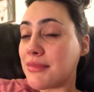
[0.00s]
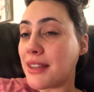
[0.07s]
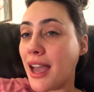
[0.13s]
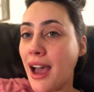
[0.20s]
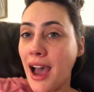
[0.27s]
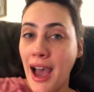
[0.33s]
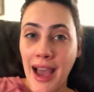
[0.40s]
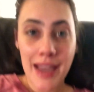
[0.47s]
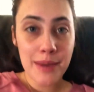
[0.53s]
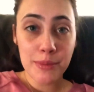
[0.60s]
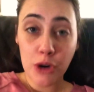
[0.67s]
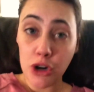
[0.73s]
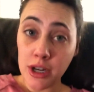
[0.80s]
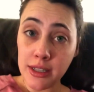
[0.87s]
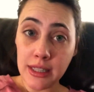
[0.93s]
I'm
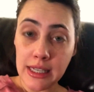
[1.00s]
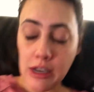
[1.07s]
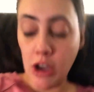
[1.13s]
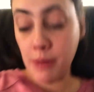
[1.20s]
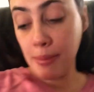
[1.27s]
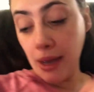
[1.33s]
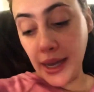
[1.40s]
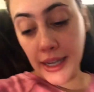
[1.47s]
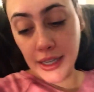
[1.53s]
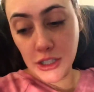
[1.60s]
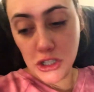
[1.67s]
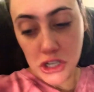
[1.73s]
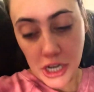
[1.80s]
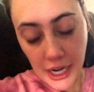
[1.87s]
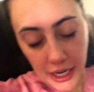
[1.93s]
currently on my
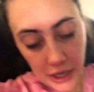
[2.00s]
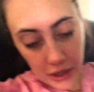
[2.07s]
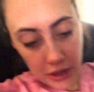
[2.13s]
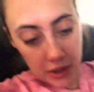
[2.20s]
chair